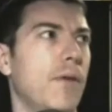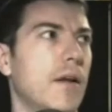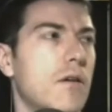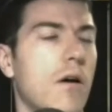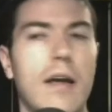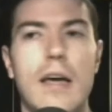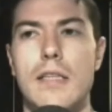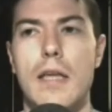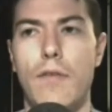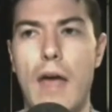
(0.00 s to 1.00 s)
talking as
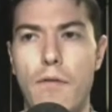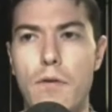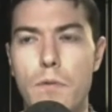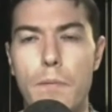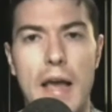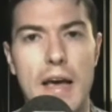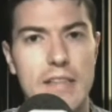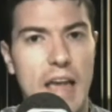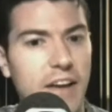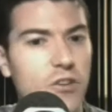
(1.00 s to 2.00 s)
if every woman has a
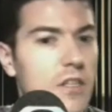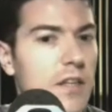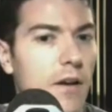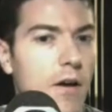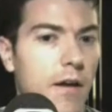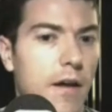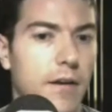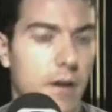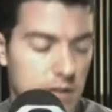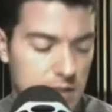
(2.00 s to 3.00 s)
hatchet in
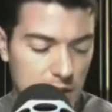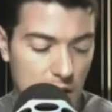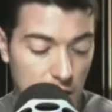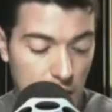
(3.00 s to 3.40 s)
her skull.